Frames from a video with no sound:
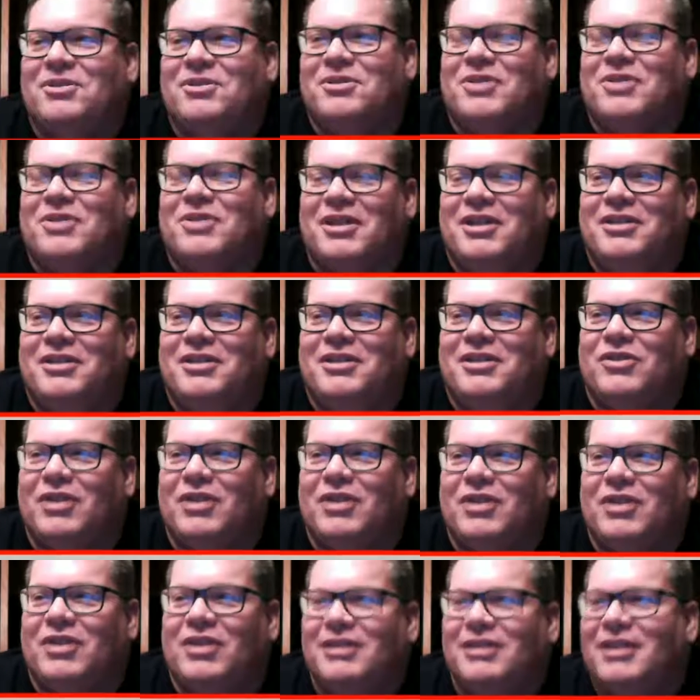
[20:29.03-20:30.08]
his
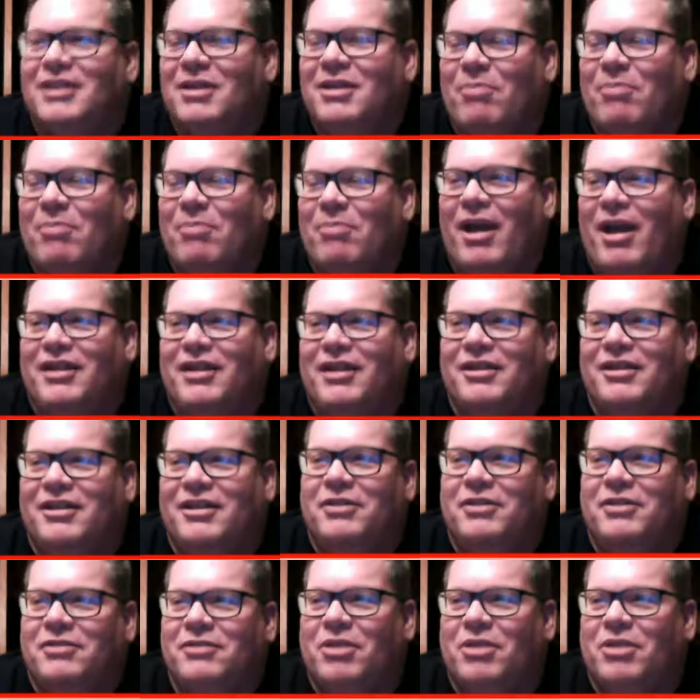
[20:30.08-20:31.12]
patented
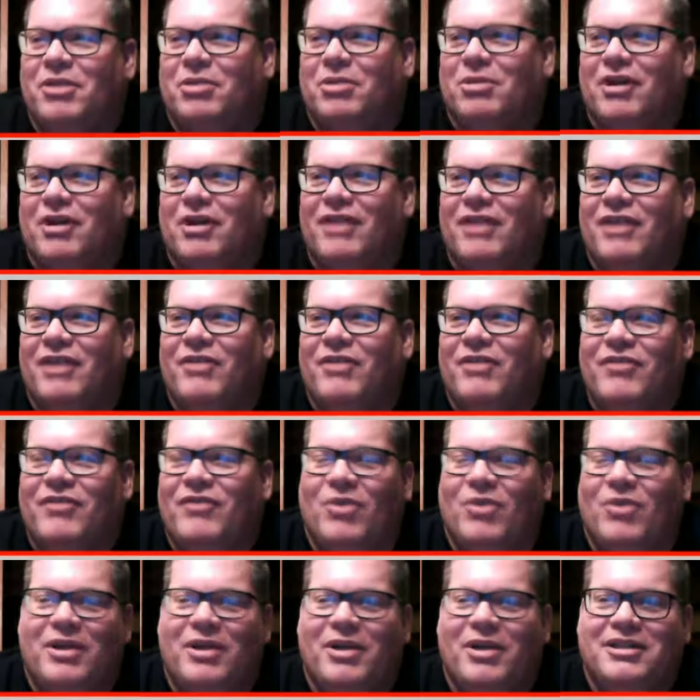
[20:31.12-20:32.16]
Gilbert Gottfried
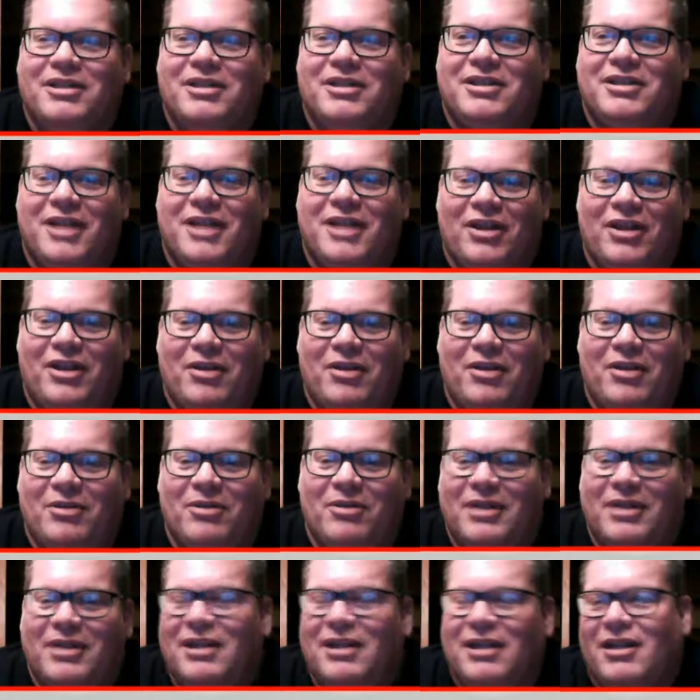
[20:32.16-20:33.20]
voice to tell you
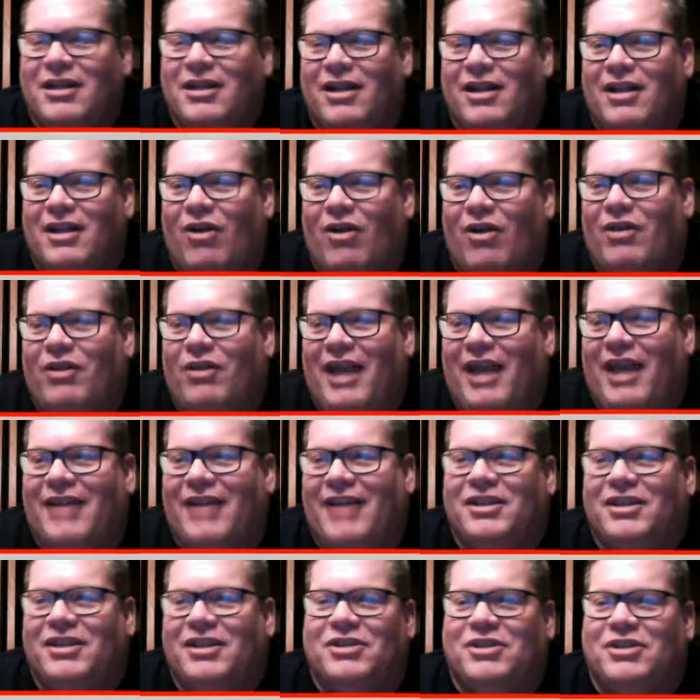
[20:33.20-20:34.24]
all the
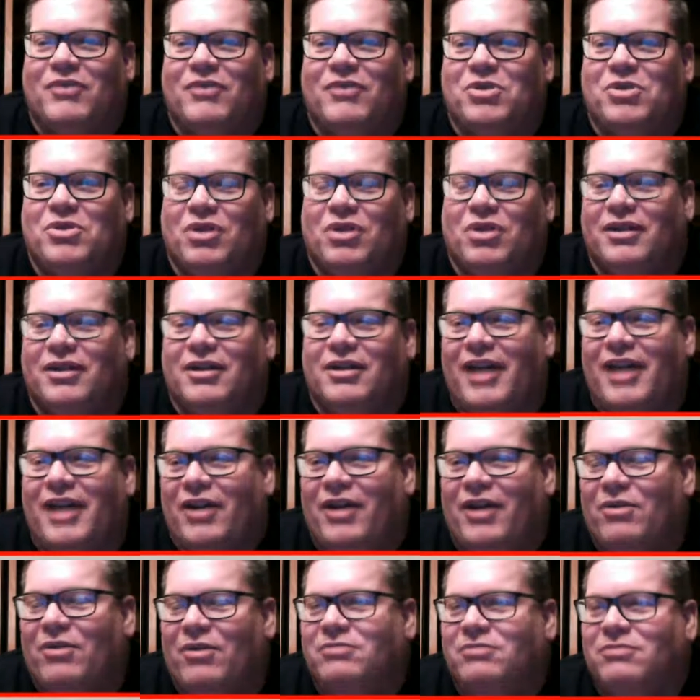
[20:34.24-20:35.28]
antics of the
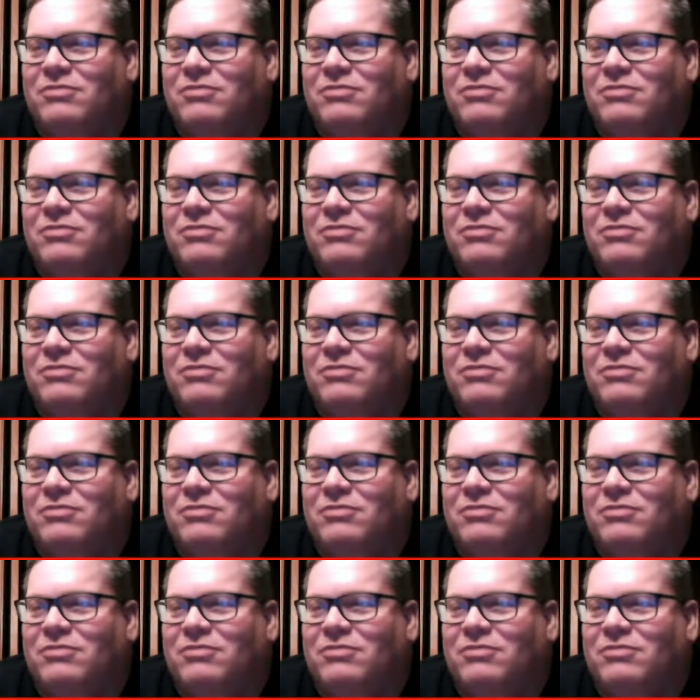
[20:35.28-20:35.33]
Sharknado.